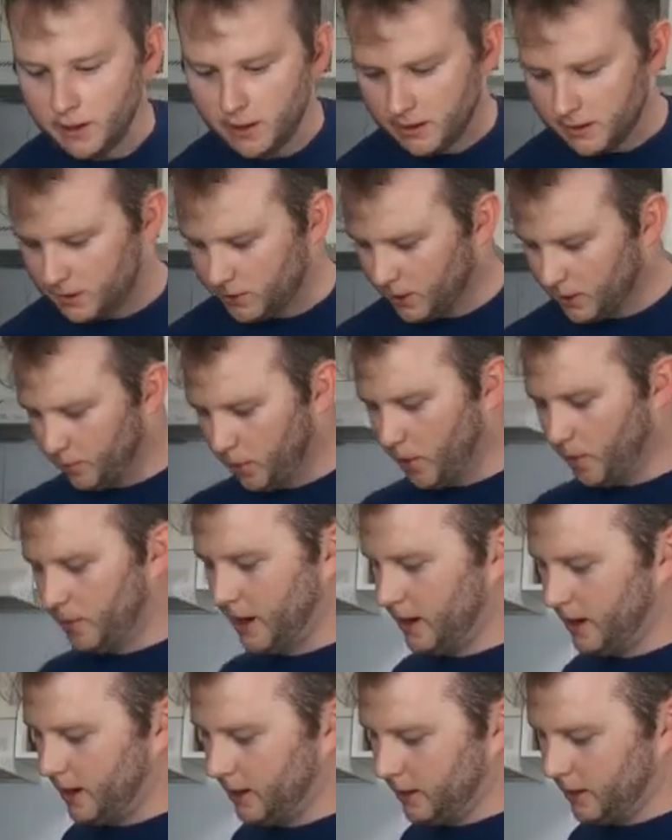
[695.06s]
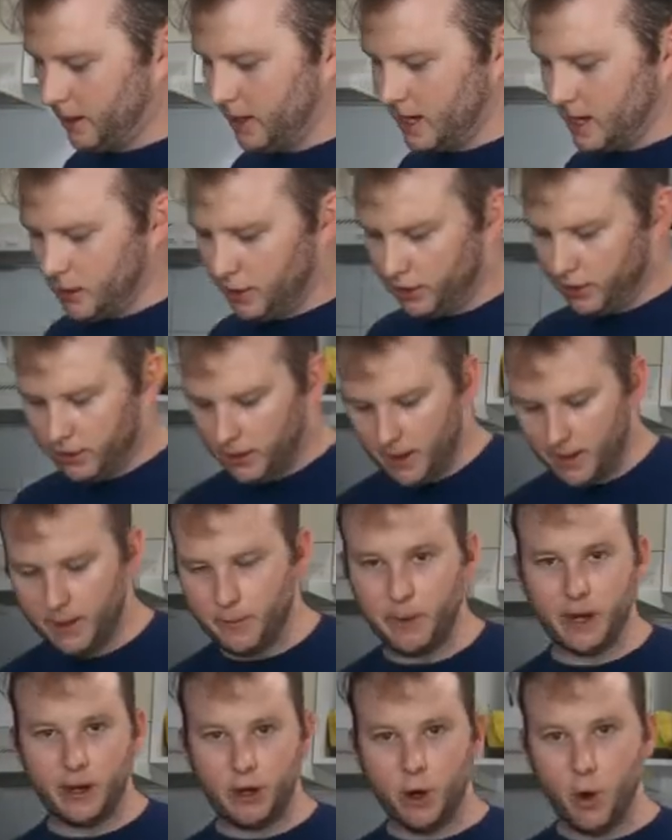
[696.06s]
So we're gonna pop that underneath and then
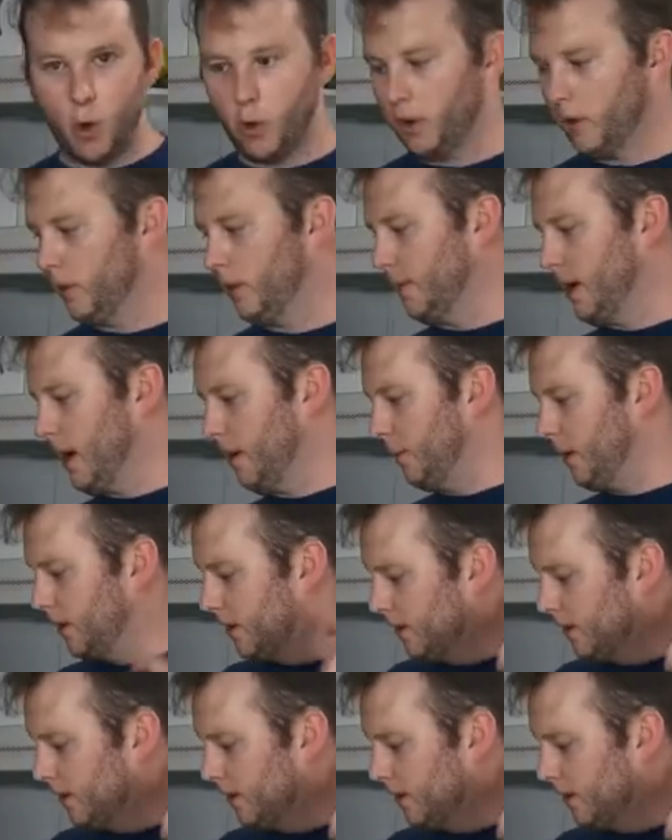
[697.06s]
we're gonna coil them up.